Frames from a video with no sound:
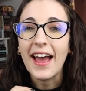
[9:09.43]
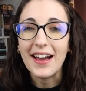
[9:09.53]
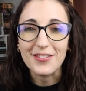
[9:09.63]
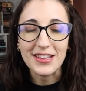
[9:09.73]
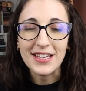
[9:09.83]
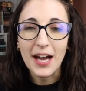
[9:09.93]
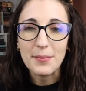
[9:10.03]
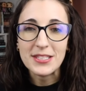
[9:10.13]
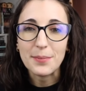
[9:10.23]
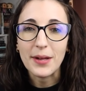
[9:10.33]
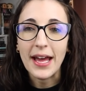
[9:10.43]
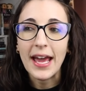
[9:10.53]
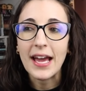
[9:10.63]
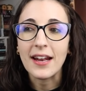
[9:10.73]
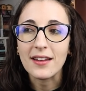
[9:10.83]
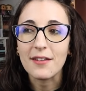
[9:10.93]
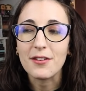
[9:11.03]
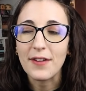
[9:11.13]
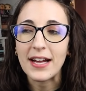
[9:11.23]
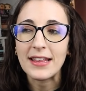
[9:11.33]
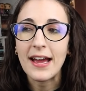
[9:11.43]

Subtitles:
everything come into play, and I love the fact